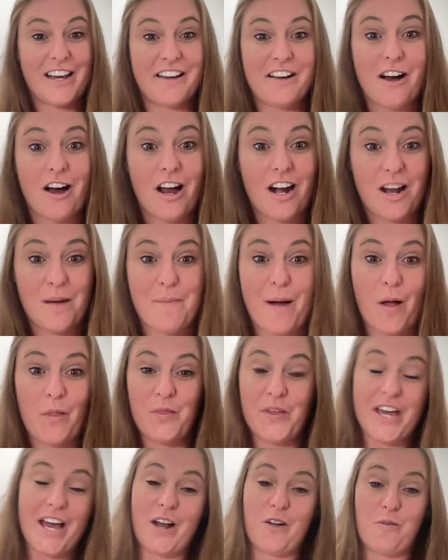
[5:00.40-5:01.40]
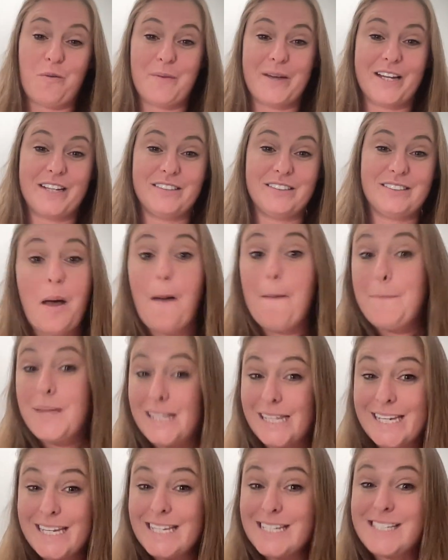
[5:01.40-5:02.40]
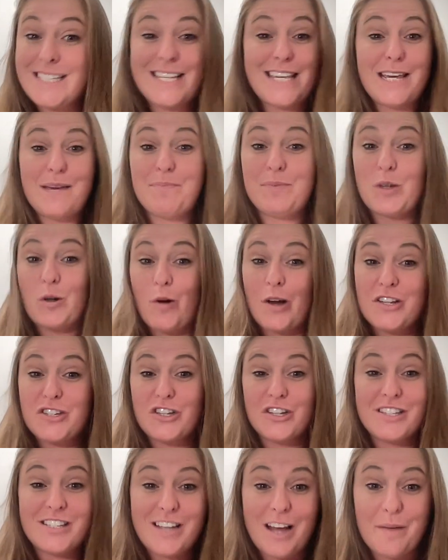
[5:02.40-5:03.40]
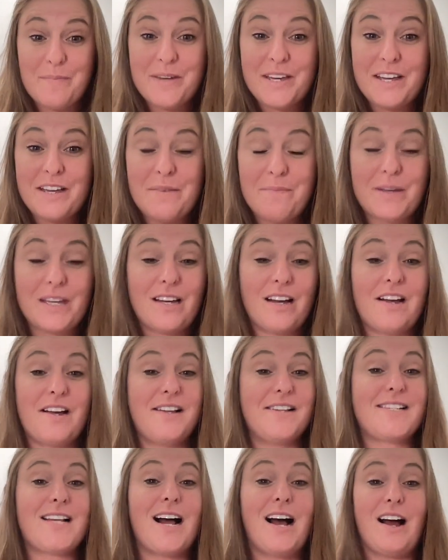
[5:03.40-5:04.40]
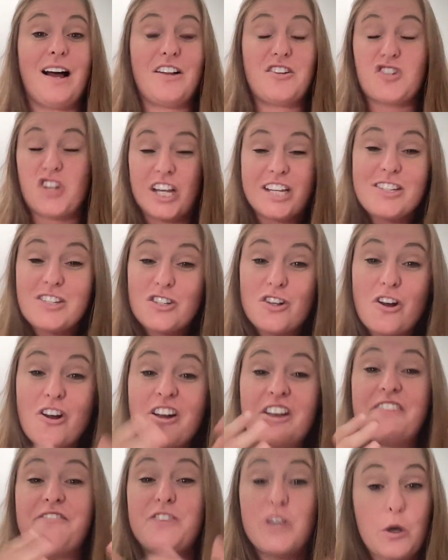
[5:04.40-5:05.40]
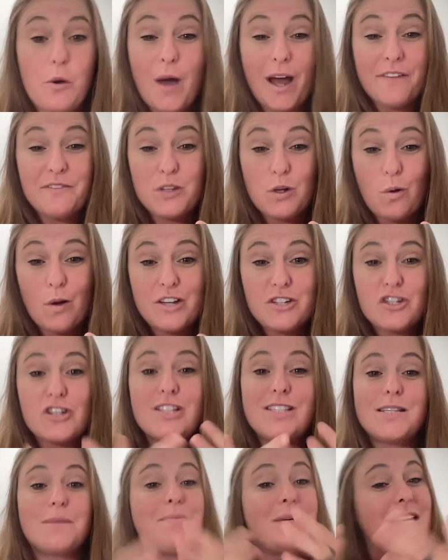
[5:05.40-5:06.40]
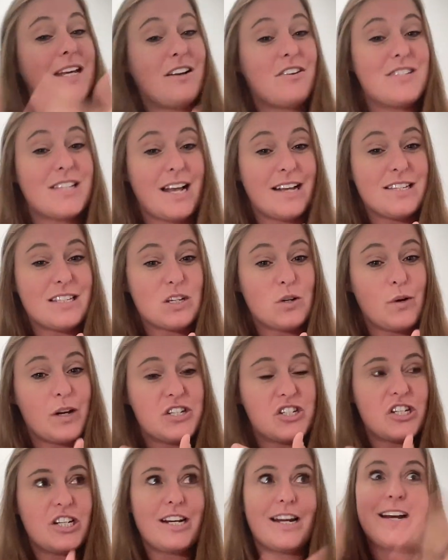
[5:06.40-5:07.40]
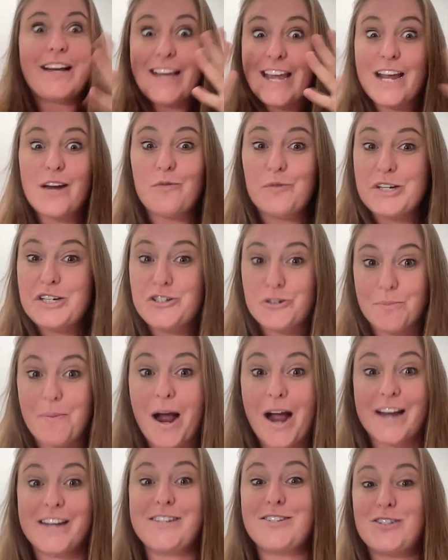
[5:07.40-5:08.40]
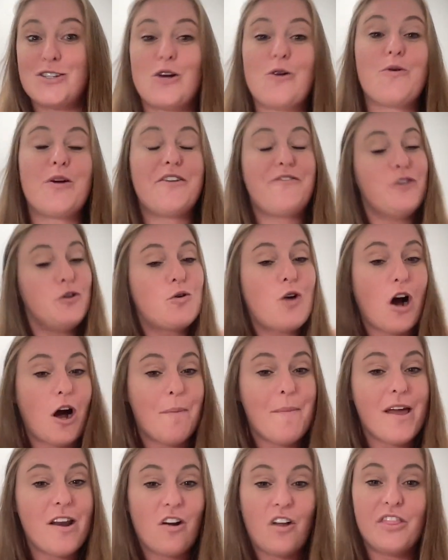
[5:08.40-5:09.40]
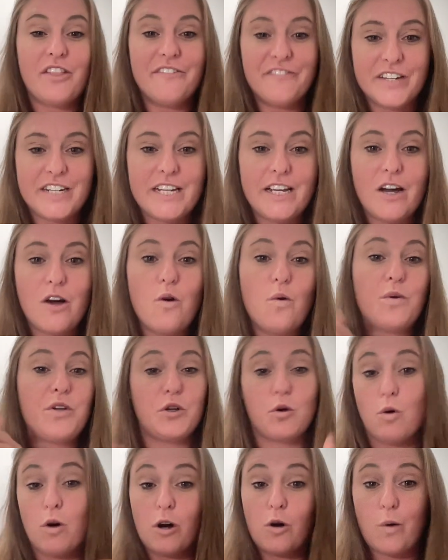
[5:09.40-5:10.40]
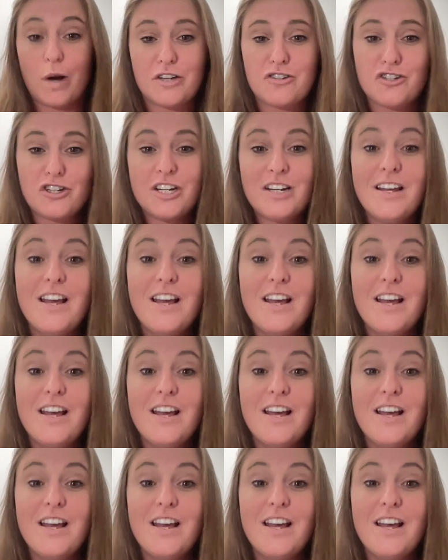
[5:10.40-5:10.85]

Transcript: got about the Equiband. Please keep the questions coming, because chances are if you have the question, somebody else has the question and I can't read your mind. So if you comment on the video your question,